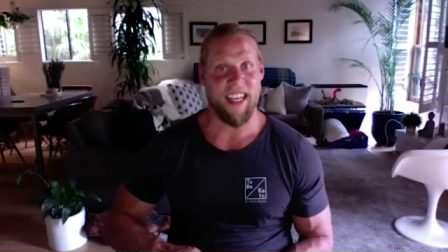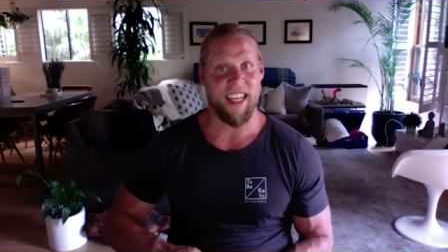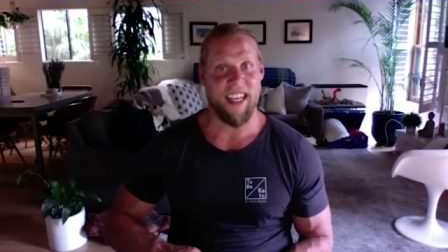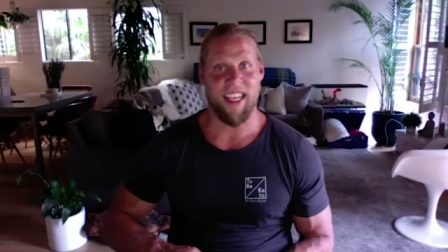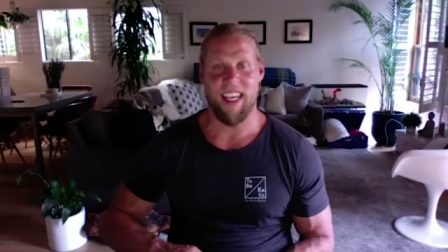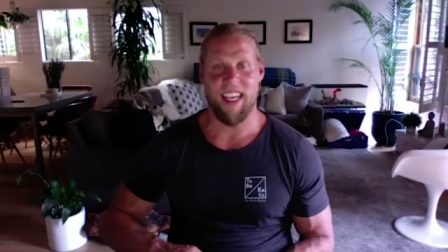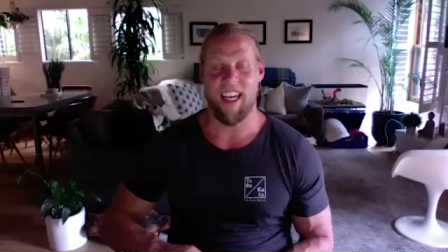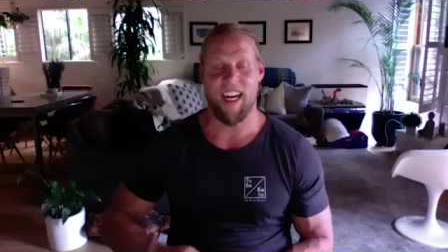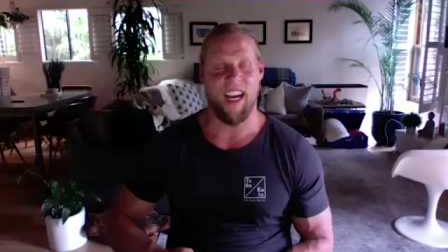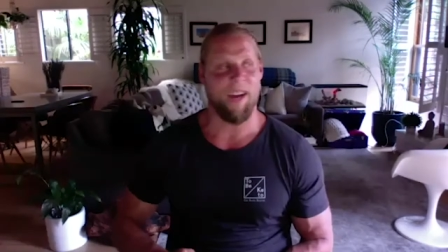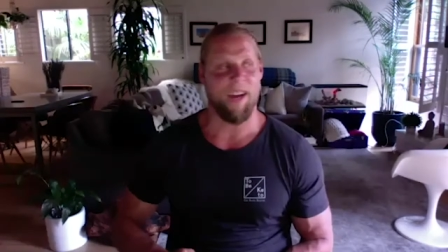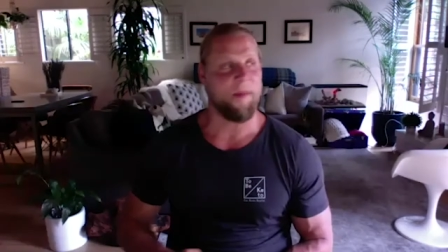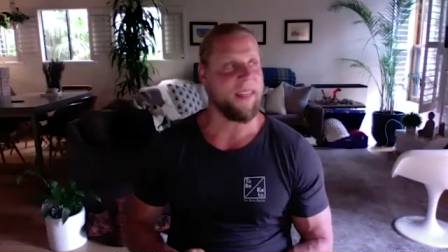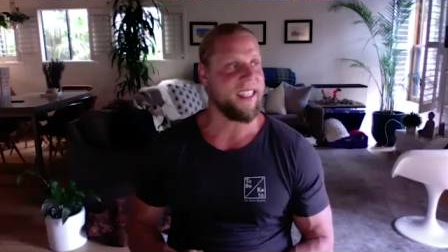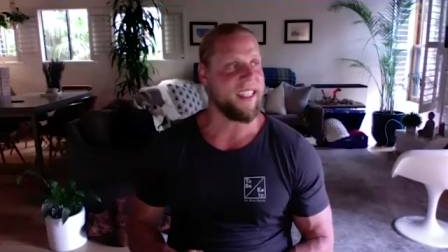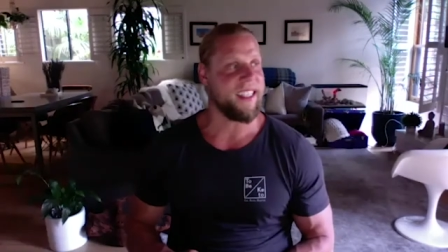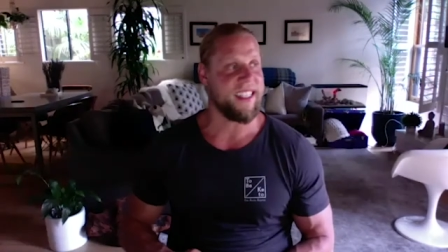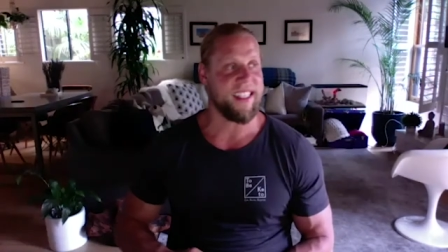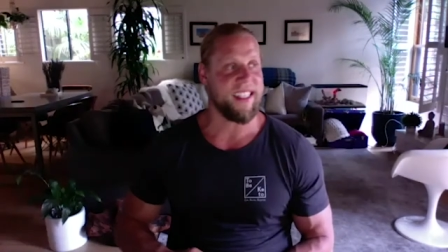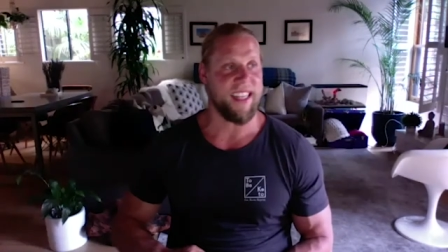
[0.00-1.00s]
get up
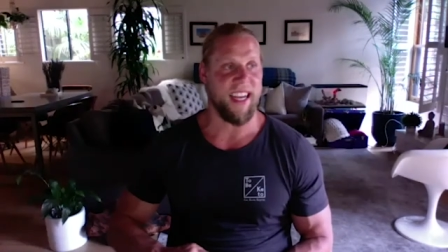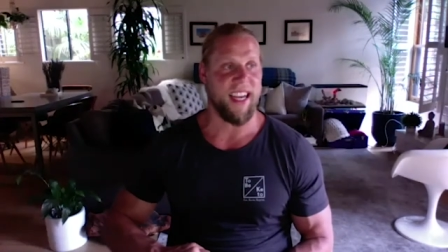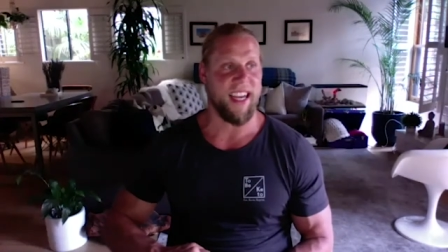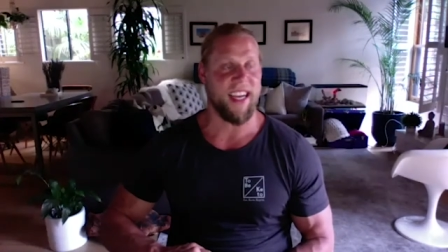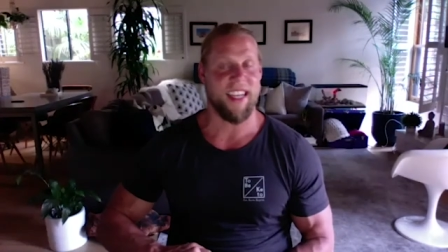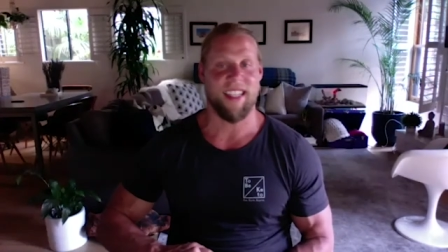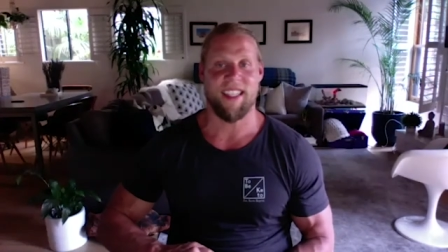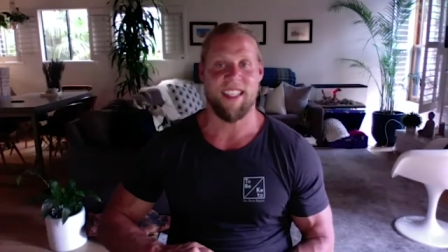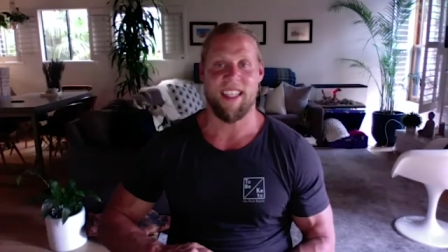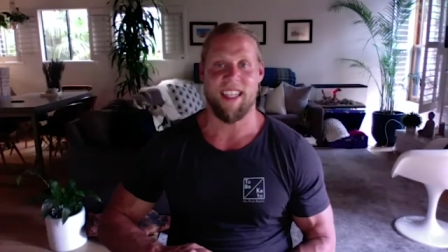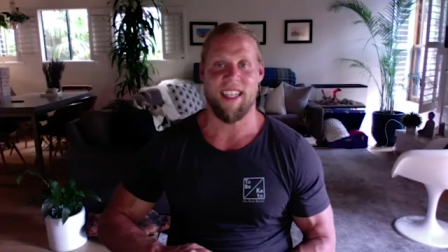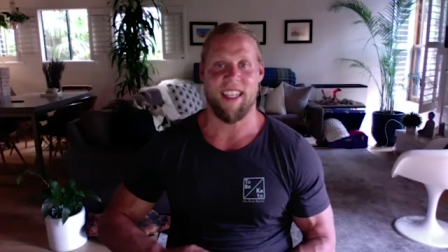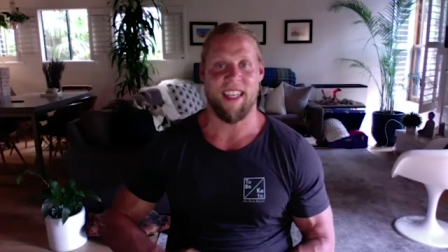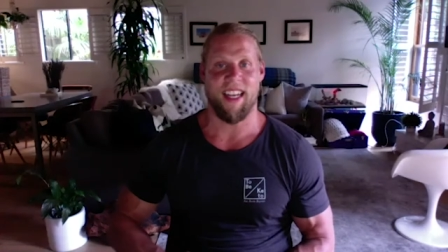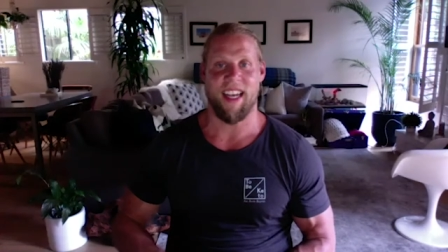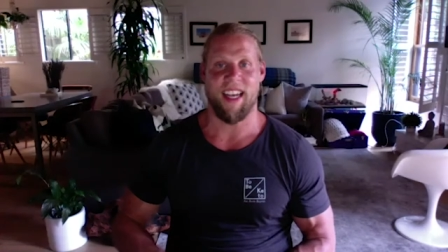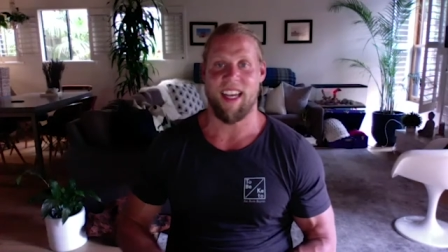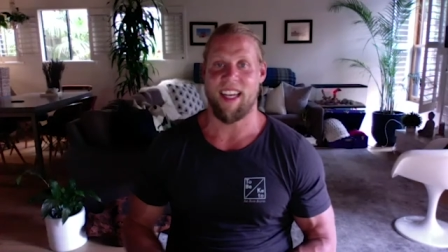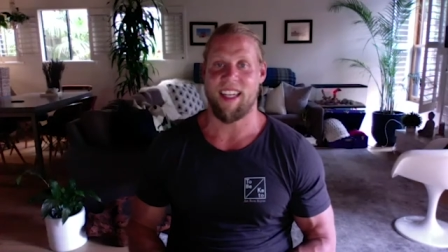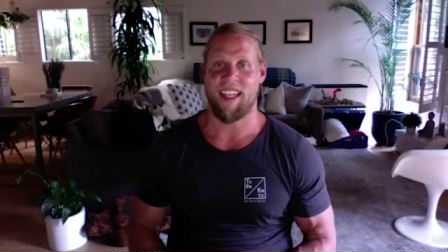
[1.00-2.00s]
at six and
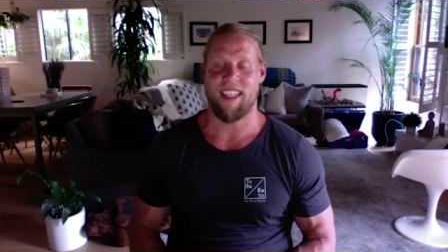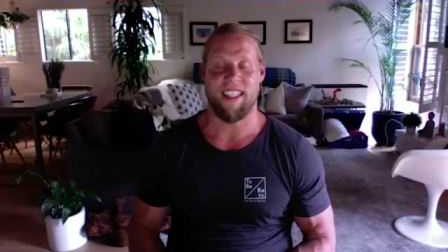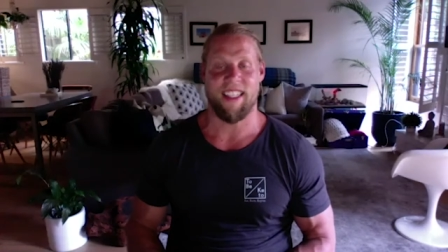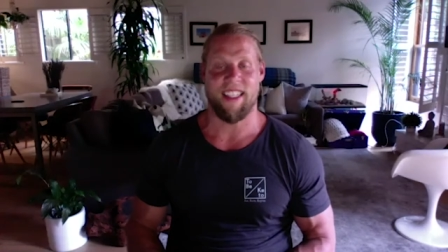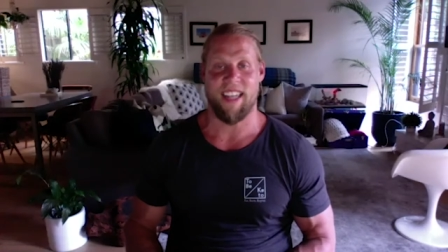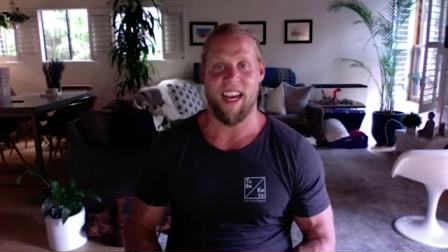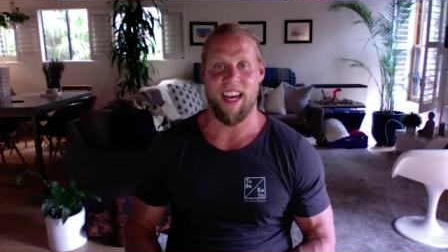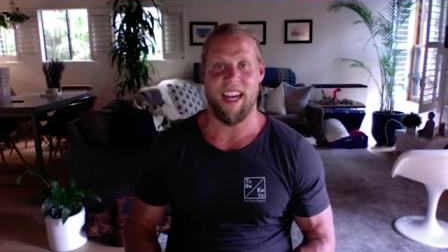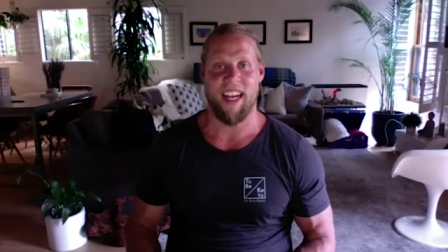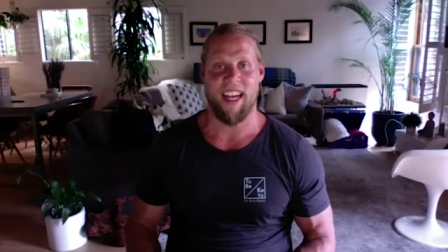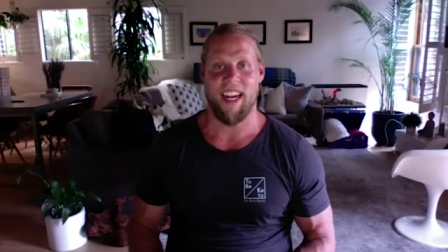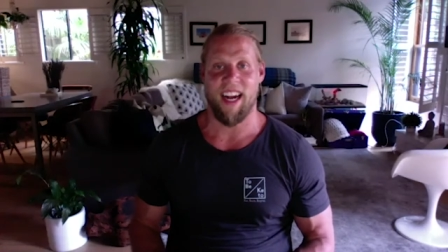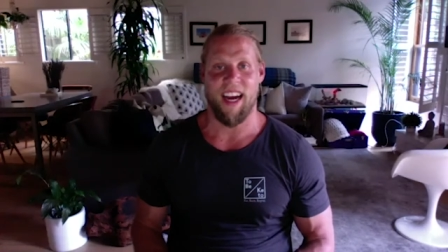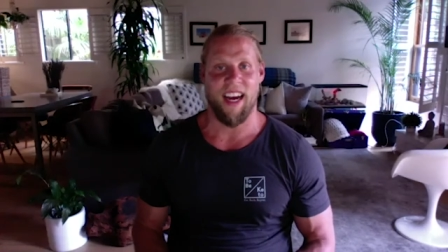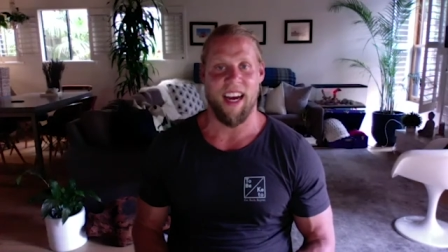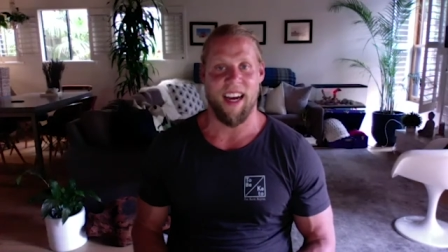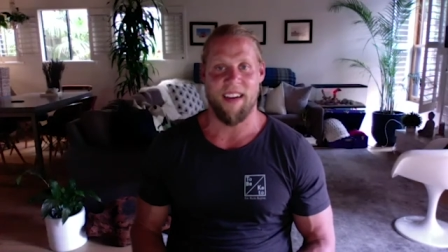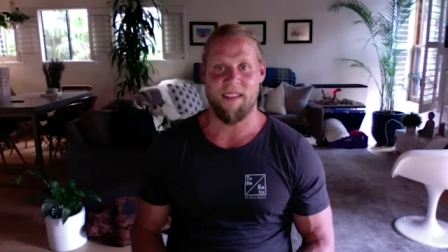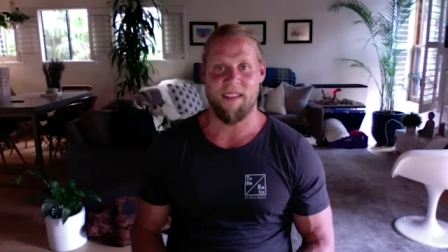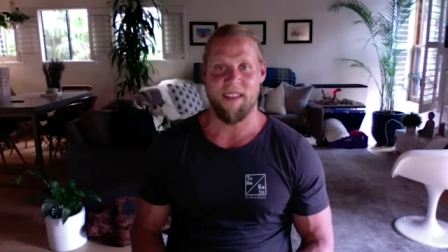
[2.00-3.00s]
like shake it
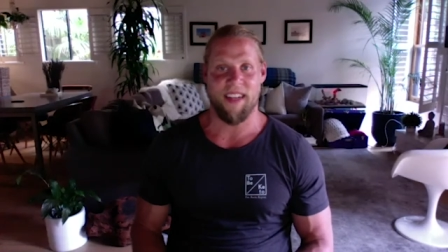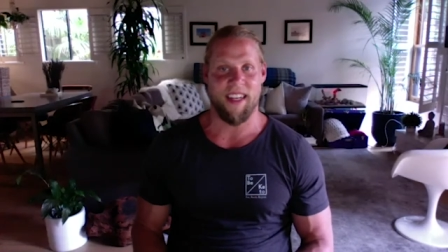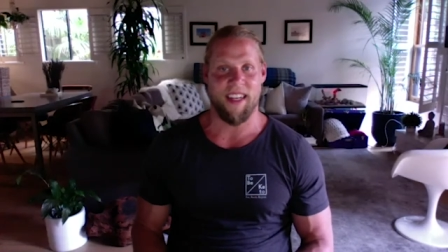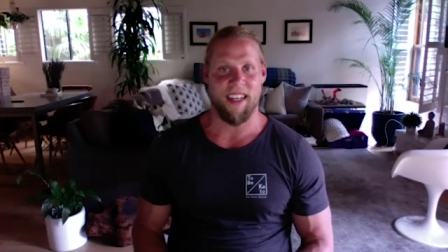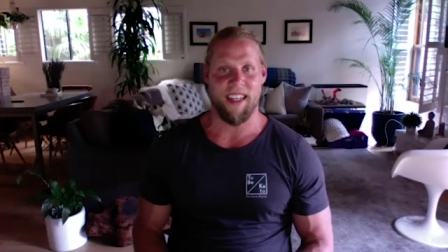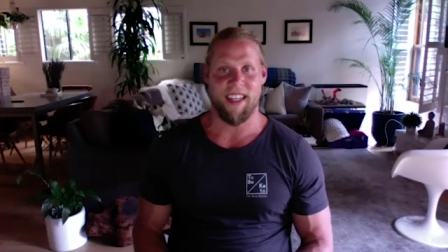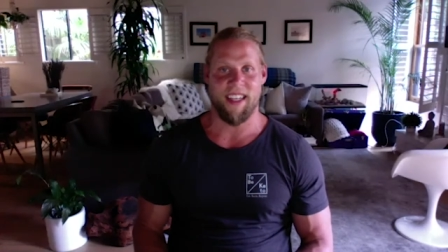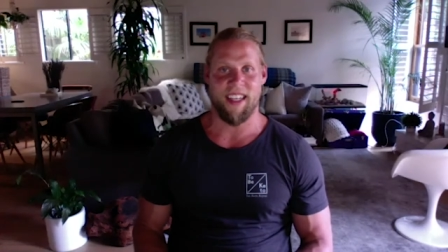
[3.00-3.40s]
off and